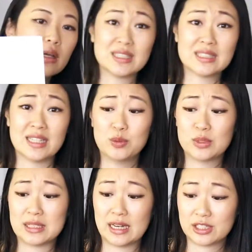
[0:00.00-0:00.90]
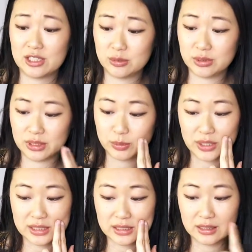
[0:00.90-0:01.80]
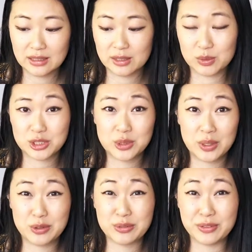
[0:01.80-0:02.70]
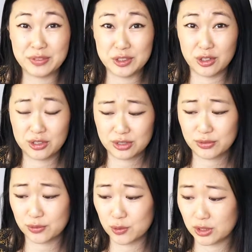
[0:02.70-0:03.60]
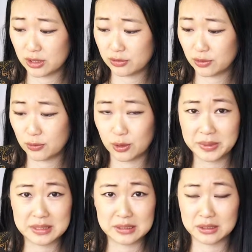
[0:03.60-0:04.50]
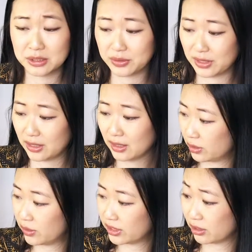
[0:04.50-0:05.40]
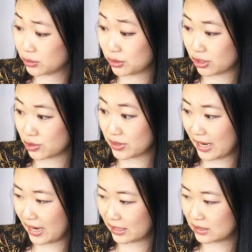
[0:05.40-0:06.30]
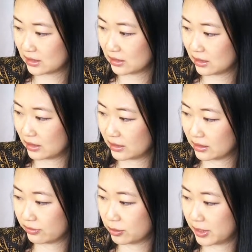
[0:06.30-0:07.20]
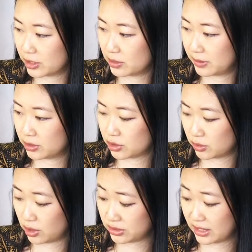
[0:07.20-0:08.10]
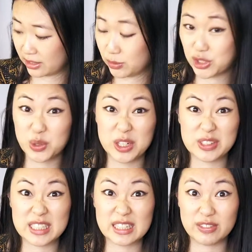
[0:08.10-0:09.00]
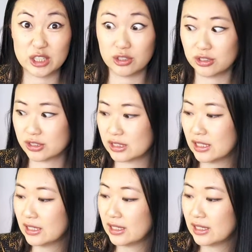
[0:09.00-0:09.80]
This set was actually really pricey. It was $250 for 4 pieces of clothing. Oh, and they also charge you tax, and I didn't have to pay shipping, so altogether it was $270.